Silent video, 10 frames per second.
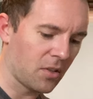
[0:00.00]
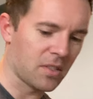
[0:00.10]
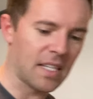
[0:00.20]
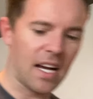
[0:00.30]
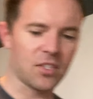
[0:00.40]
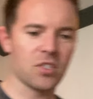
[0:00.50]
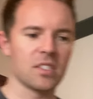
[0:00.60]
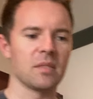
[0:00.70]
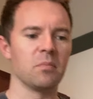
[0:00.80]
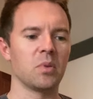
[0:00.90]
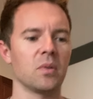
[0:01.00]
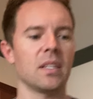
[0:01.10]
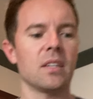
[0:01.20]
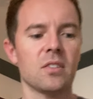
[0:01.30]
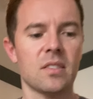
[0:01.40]
corsages and
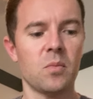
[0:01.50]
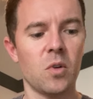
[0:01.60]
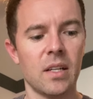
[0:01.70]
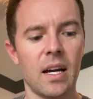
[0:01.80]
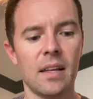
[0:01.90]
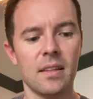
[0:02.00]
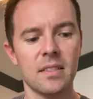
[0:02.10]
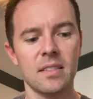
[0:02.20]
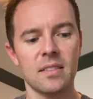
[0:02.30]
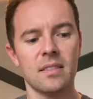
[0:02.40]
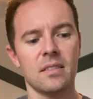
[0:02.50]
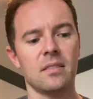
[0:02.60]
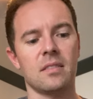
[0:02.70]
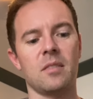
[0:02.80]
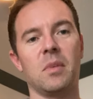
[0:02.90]
boutonnieres and whatnot. This is,
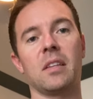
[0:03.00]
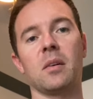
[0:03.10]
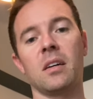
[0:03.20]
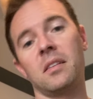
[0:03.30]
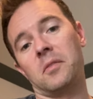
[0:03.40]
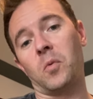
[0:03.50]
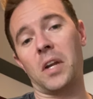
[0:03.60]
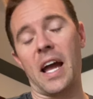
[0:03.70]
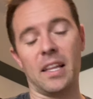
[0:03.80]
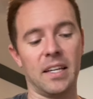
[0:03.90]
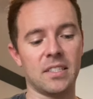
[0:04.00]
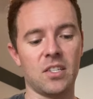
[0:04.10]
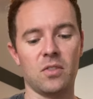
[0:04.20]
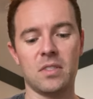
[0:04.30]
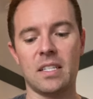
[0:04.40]
to me, what I like
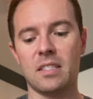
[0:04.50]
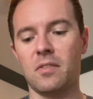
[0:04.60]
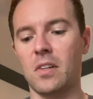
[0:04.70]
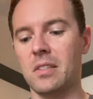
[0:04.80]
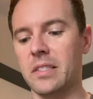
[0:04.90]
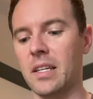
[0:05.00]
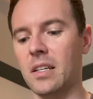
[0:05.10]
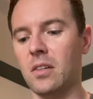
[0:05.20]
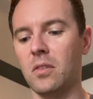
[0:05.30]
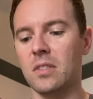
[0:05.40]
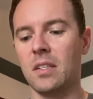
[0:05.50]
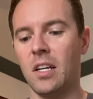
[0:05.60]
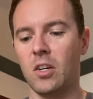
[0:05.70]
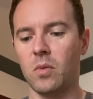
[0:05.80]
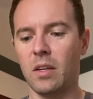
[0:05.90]
to use as far as that goes.
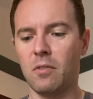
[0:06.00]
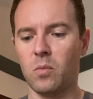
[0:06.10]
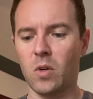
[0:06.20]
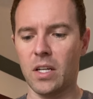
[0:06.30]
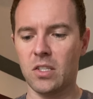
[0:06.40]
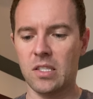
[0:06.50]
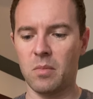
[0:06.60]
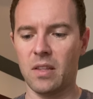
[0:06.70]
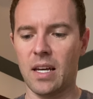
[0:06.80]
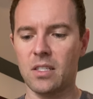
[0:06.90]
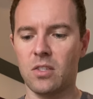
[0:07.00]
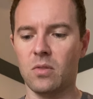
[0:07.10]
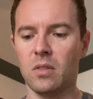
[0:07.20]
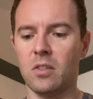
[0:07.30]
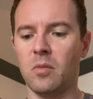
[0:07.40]
We even wear some of that
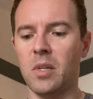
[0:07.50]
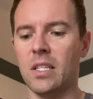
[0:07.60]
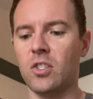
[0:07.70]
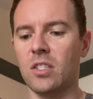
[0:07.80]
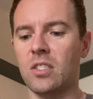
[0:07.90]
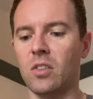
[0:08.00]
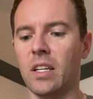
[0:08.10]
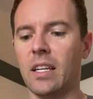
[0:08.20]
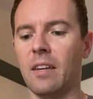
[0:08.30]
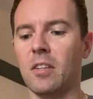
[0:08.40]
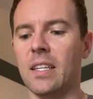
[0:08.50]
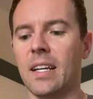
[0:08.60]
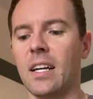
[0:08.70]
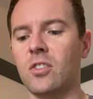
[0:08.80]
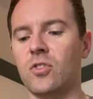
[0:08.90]
too a little bit, just to give it that
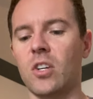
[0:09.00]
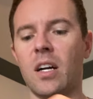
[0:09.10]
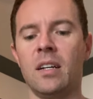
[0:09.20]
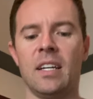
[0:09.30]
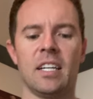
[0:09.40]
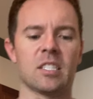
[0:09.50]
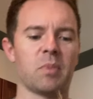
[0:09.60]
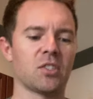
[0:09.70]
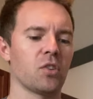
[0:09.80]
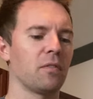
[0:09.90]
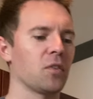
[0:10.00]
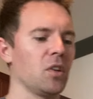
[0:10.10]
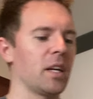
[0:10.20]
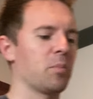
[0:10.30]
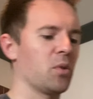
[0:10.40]
extra, especially for like